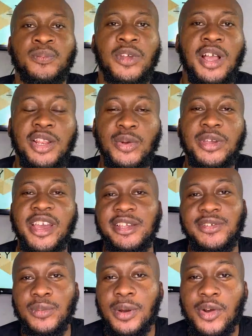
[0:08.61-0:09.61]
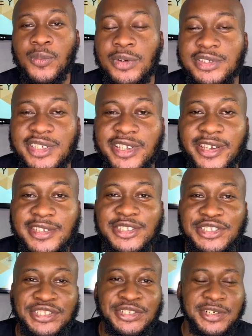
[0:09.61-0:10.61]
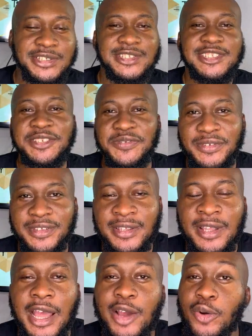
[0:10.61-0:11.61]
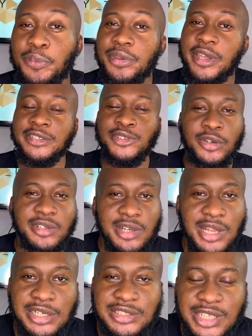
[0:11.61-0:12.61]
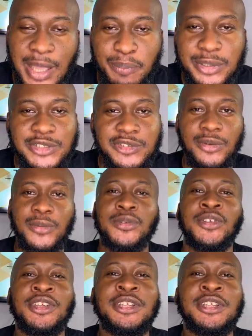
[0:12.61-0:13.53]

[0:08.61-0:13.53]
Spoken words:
Hello guys, welcome once again to the Djourneytv. I hope you enjoyed the last episode.